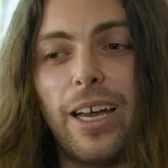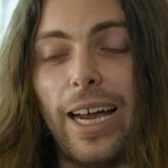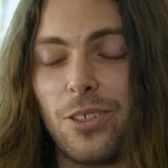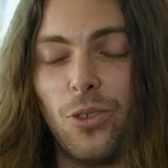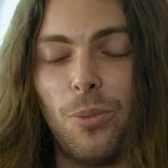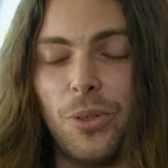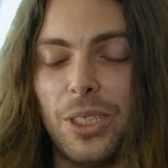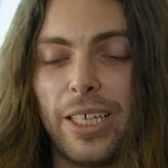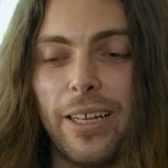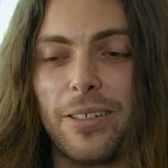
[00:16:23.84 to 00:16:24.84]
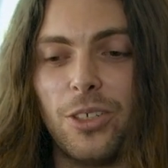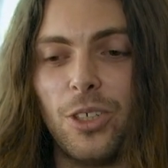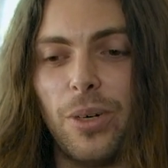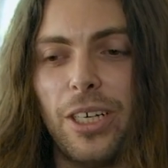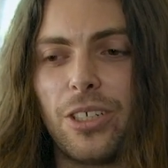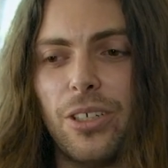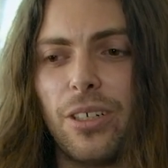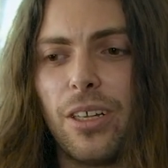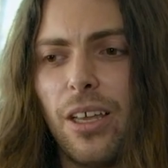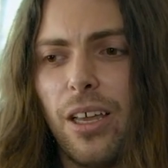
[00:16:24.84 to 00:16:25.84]
as normal as you can
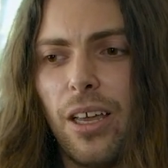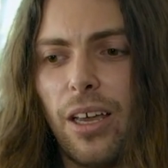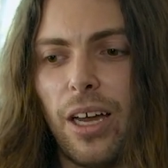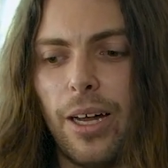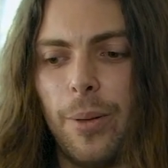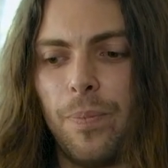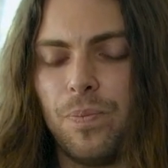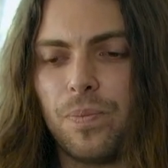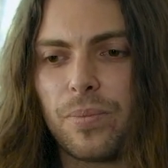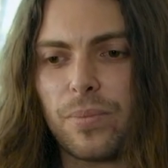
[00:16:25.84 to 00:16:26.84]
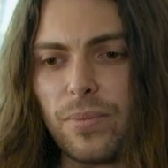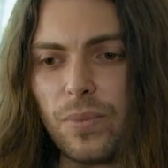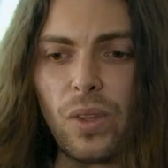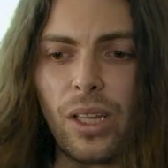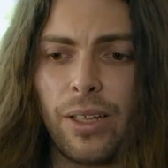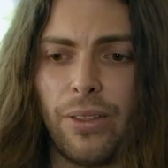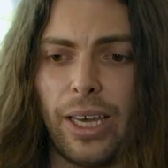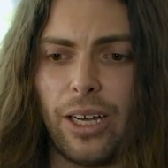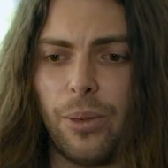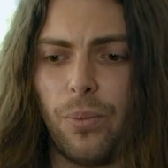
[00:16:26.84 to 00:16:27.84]
situation.
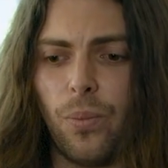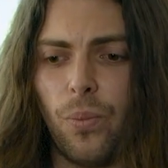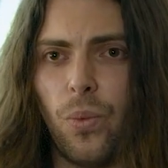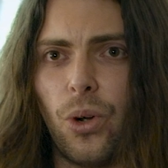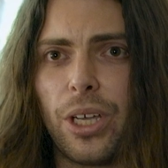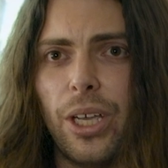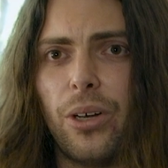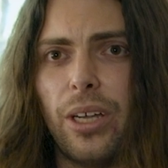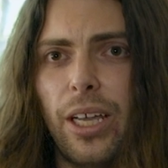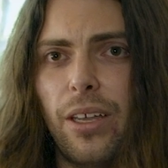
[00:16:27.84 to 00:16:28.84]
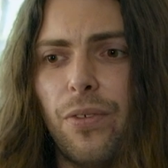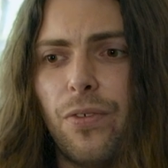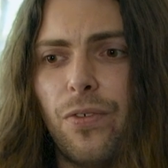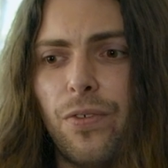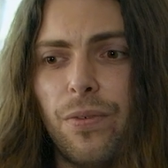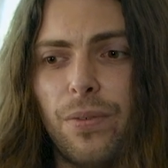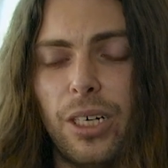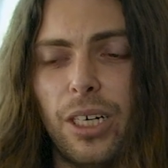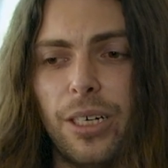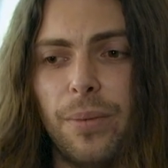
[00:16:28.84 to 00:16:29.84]
Then I'm working on a
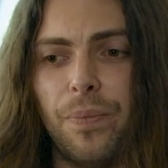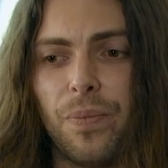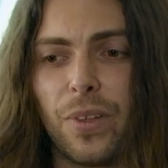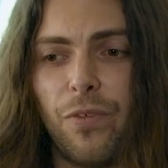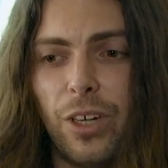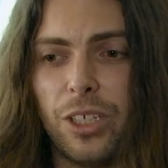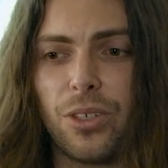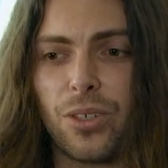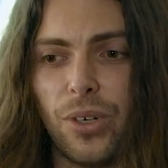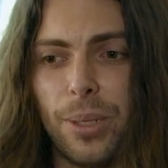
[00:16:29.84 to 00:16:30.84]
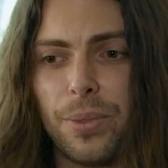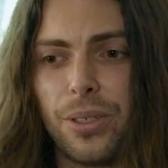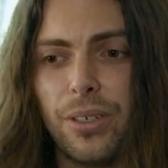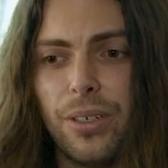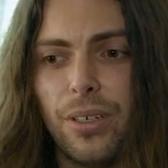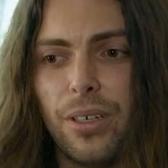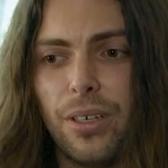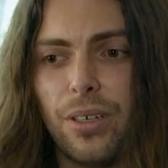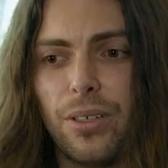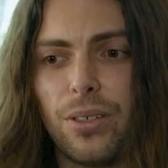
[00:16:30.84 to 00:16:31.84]
feature script.
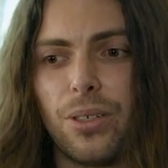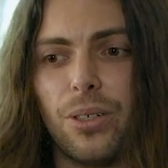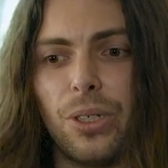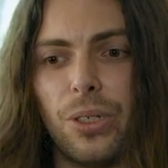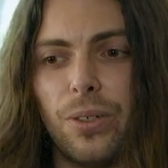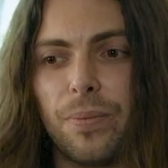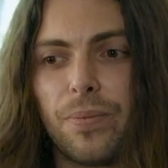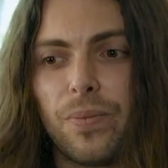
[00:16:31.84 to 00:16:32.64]
So